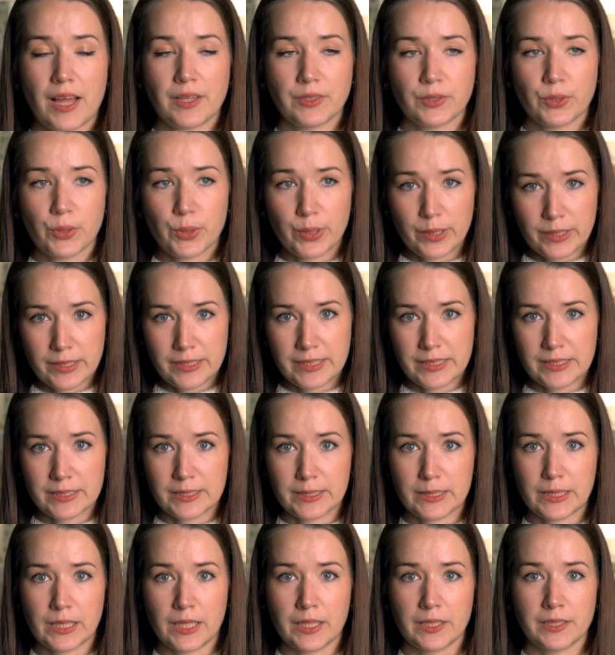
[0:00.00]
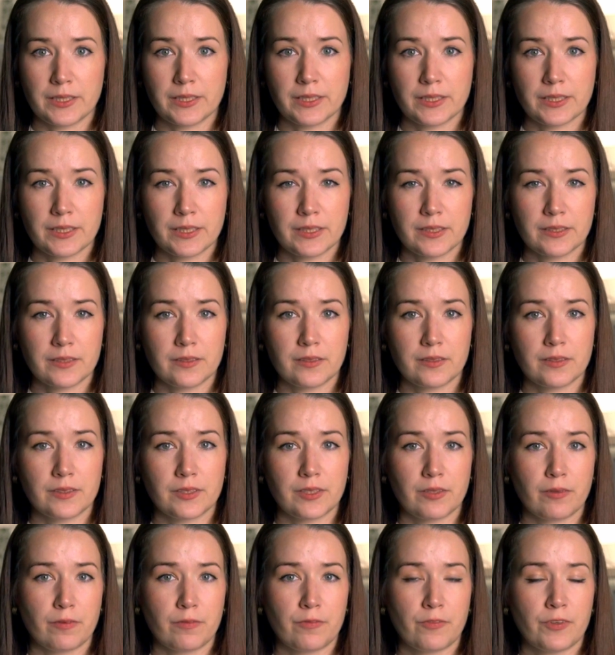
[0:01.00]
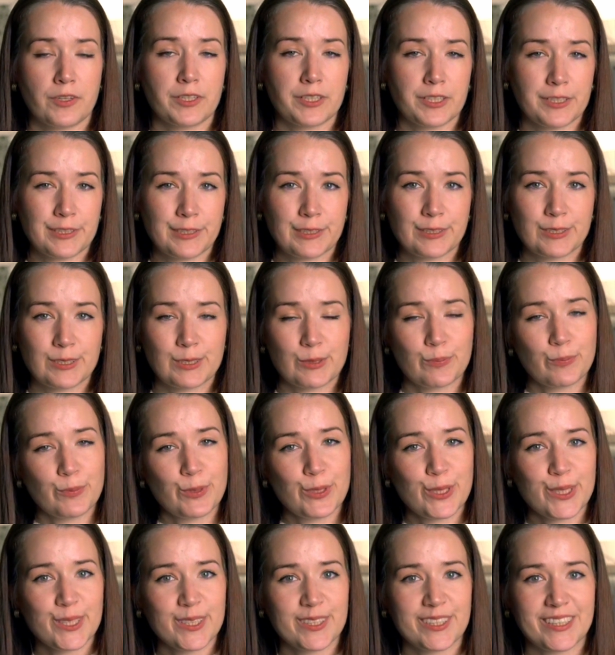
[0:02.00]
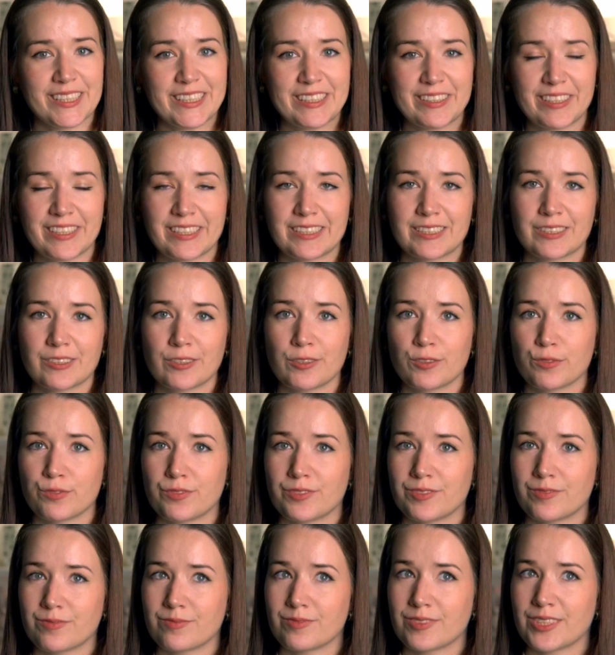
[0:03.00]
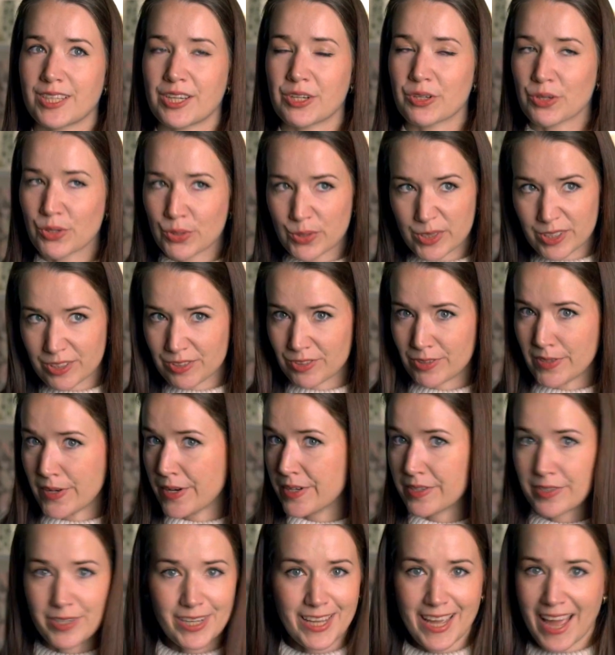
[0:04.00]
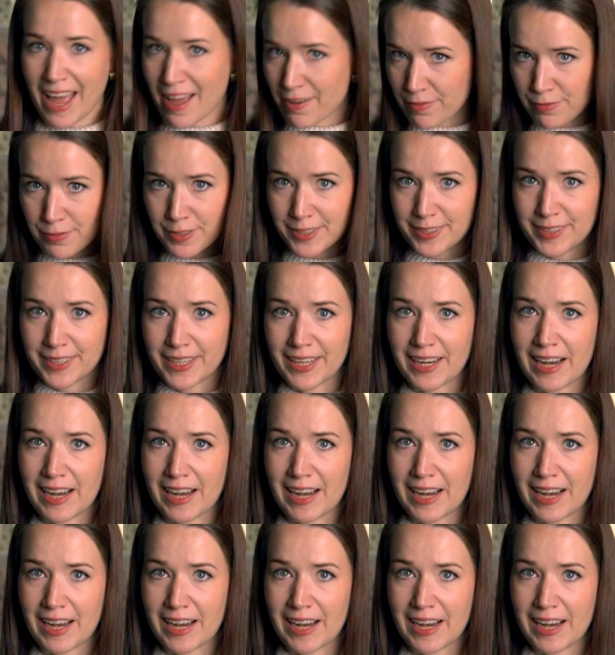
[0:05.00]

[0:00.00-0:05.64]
And all this done in the very small details of their ordinary everyday